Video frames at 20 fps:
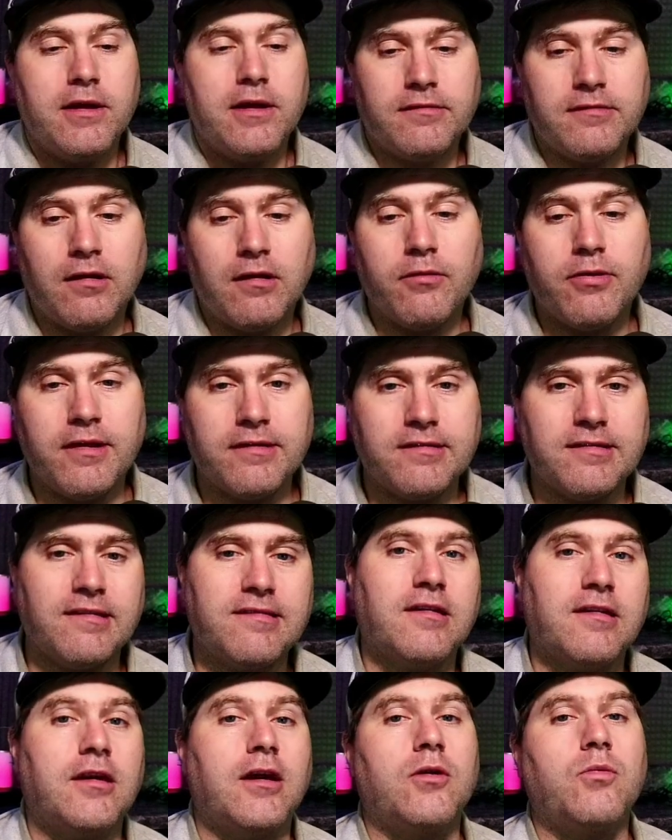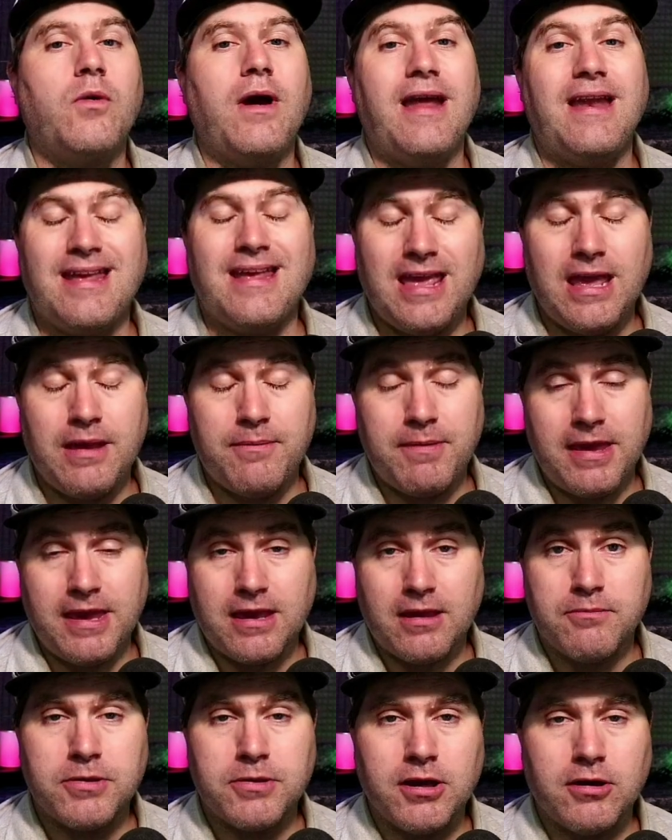So, this is a good way to keep a
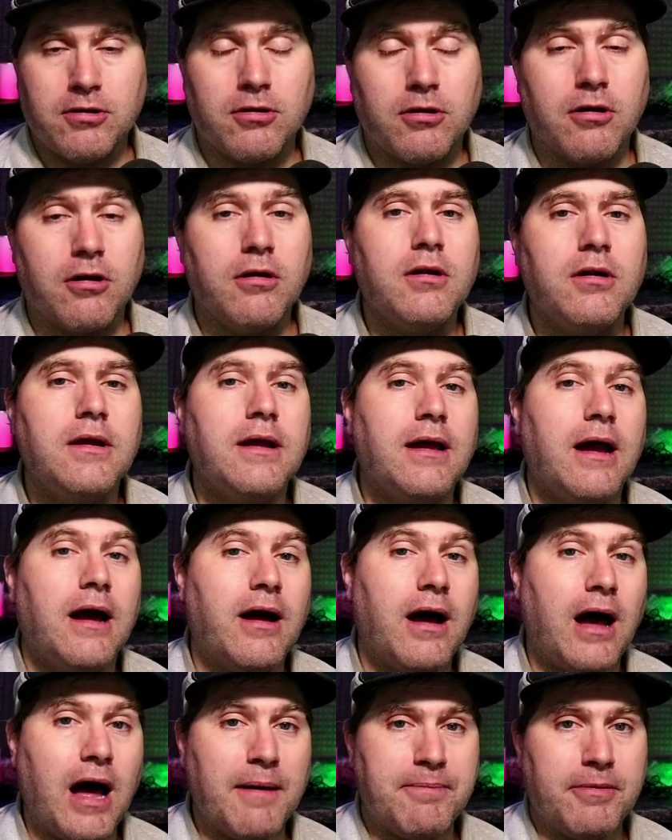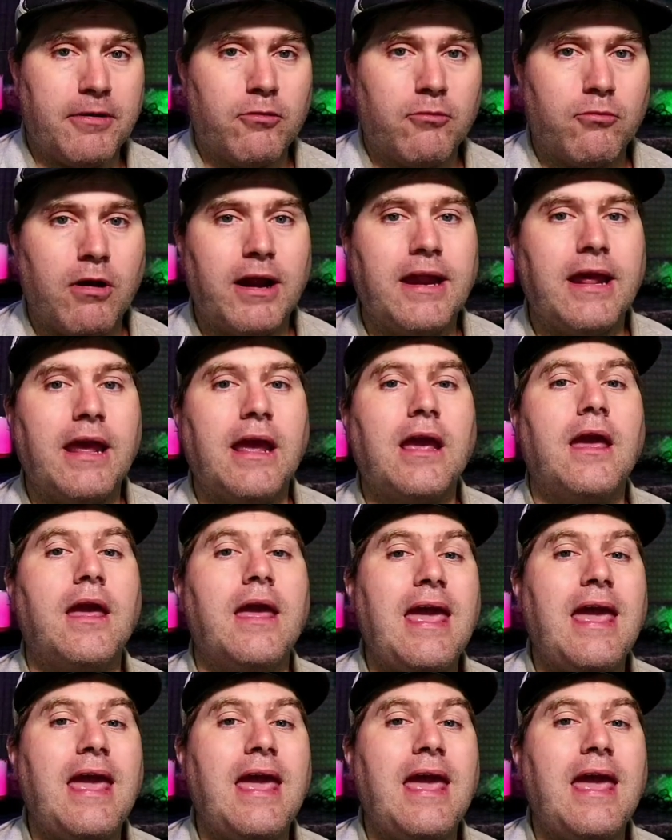computer uh, up and running.